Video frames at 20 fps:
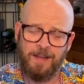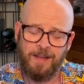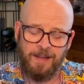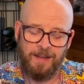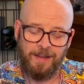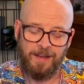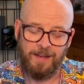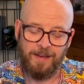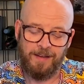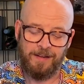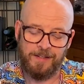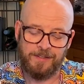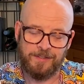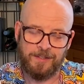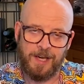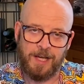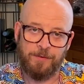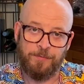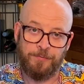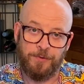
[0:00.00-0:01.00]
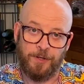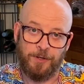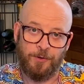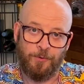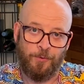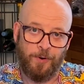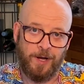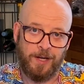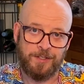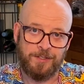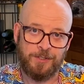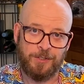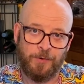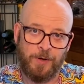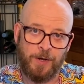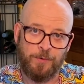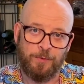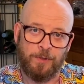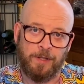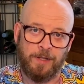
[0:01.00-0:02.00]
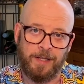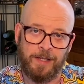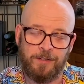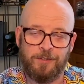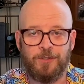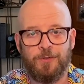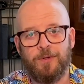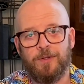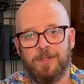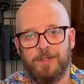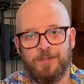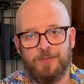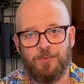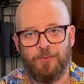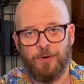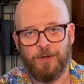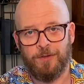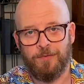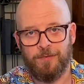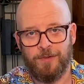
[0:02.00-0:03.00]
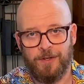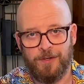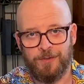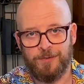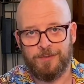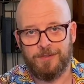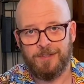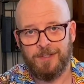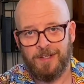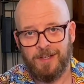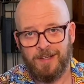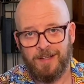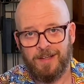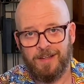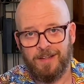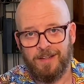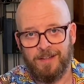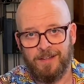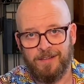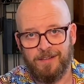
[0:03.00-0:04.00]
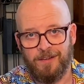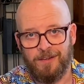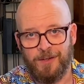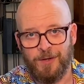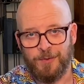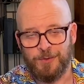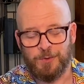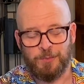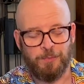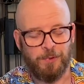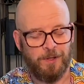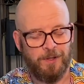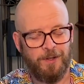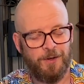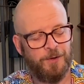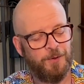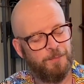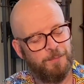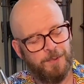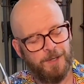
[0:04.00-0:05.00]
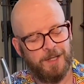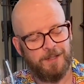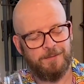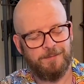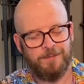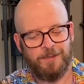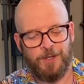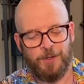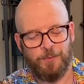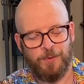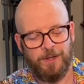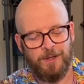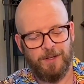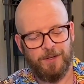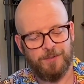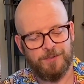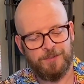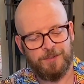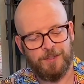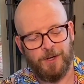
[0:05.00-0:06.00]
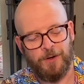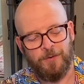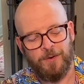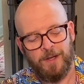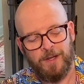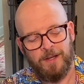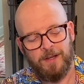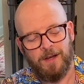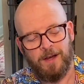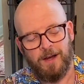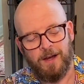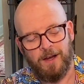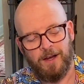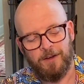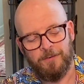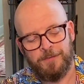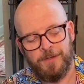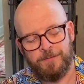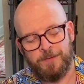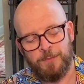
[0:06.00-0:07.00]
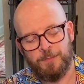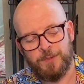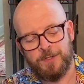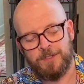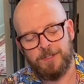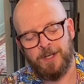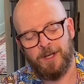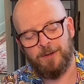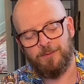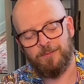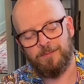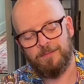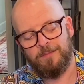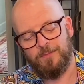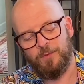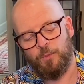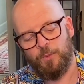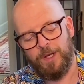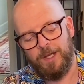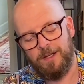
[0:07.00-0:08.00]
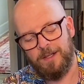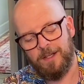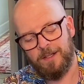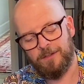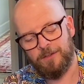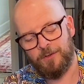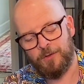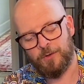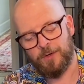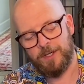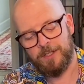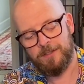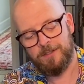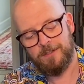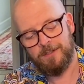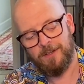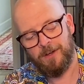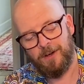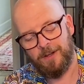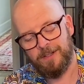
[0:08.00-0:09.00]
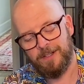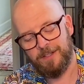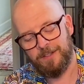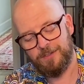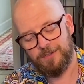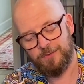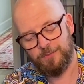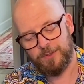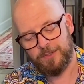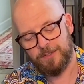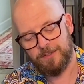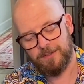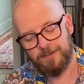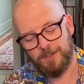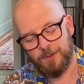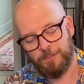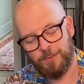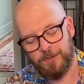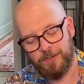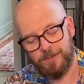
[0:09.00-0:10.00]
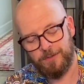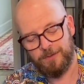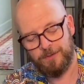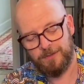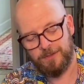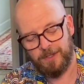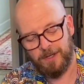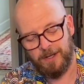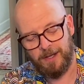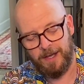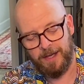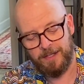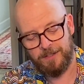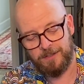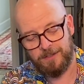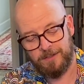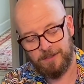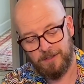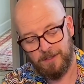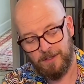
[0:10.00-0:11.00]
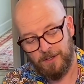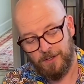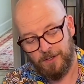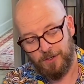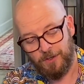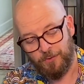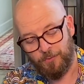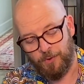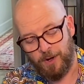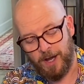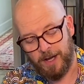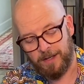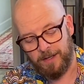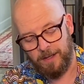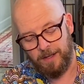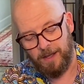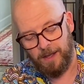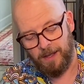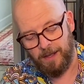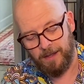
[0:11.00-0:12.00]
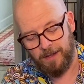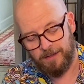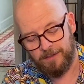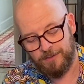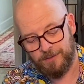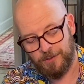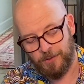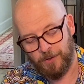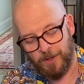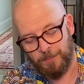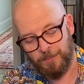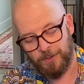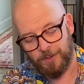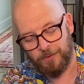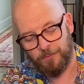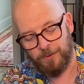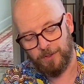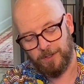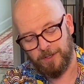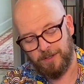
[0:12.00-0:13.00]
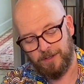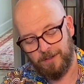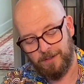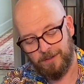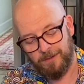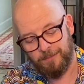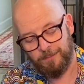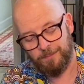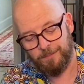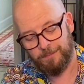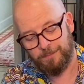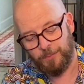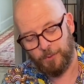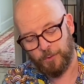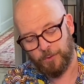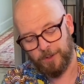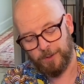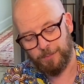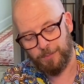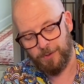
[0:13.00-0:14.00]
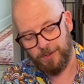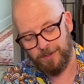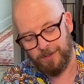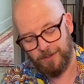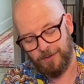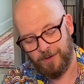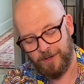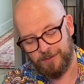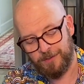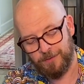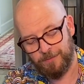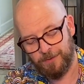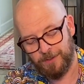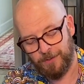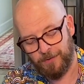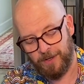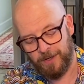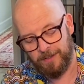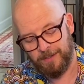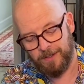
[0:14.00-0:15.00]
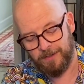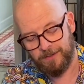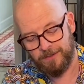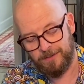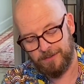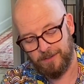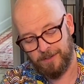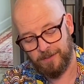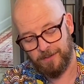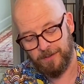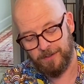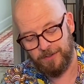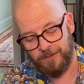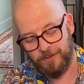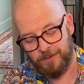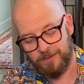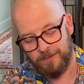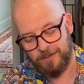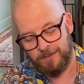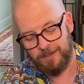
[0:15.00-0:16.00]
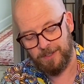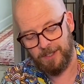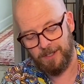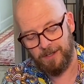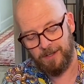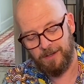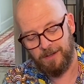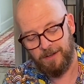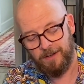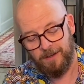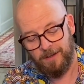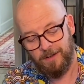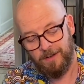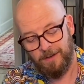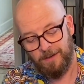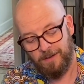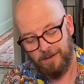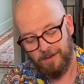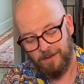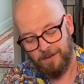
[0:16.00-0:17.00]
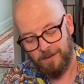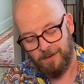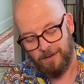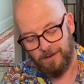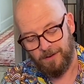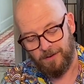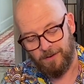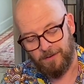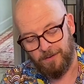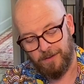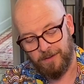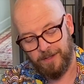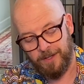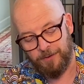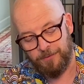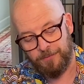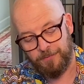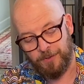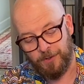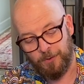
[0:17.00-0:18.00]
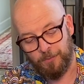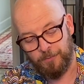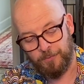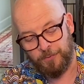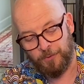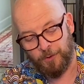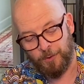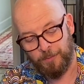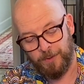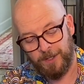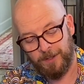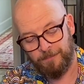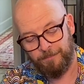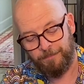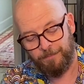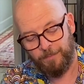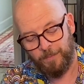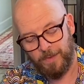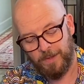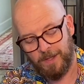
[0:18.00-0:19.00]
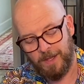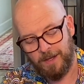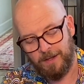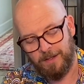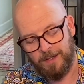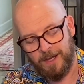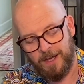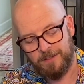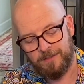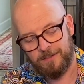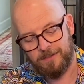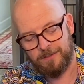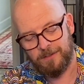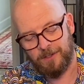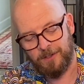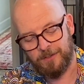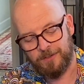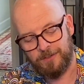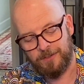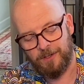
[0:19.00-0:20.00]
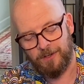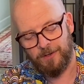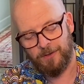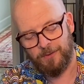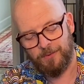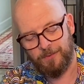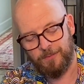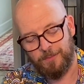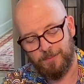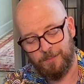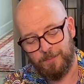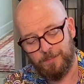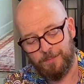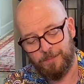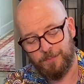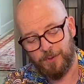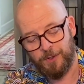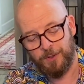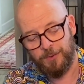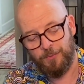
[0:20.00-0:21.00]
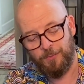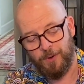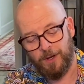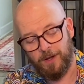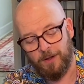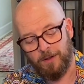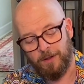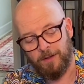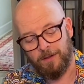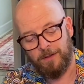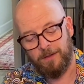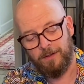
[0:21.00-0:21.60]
And it's kind of fun to watch. So I will link to at least one of those in the notes below. But here we go. So 50% wheat in the grist on this, which is going to produce a nice rocky head. So I'm going to really pour it pretty aggressively right down the center. And you can see all of that foam forming. That glass is also pretty well